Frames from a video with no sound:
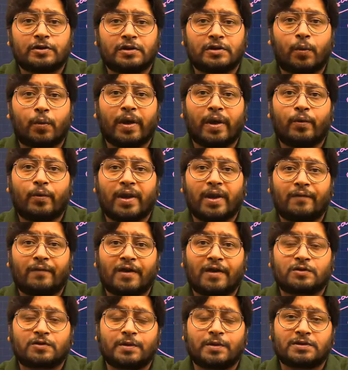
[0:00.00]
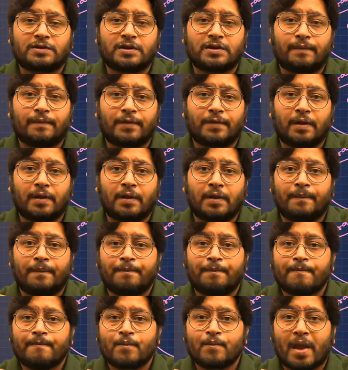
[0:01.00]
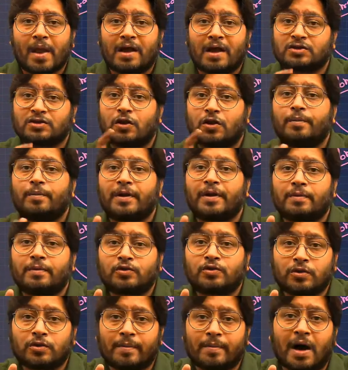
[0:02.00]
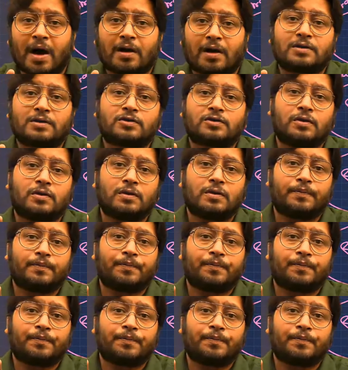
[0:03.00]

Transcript: the way we have expressed something, has not been up to the mark. So